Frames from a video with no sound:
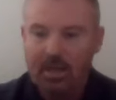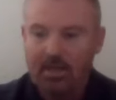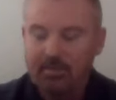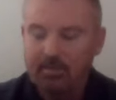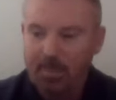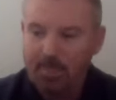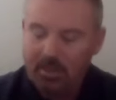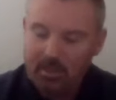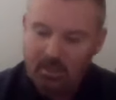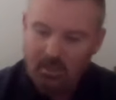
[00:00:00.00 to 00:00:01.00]
And
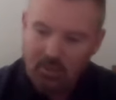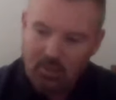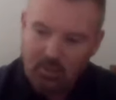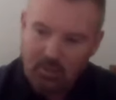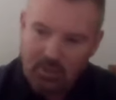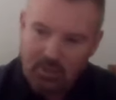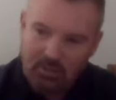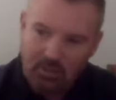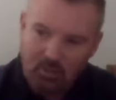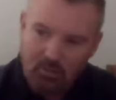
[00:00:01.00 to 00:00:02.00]

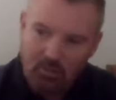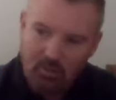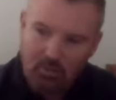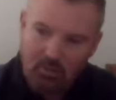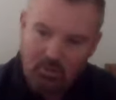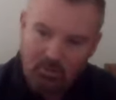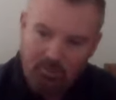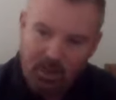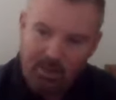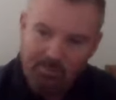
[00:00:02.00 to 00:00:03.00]
it's the
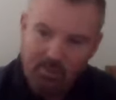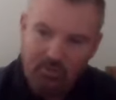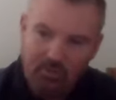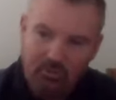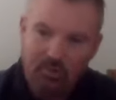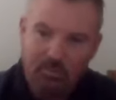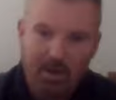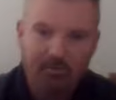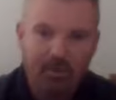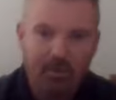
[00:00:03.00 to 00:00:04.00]
buy box is all
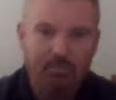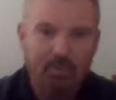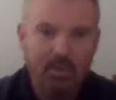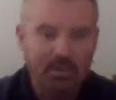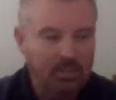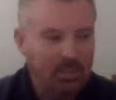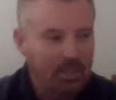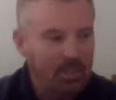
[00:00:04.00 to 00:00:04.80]
about fair price.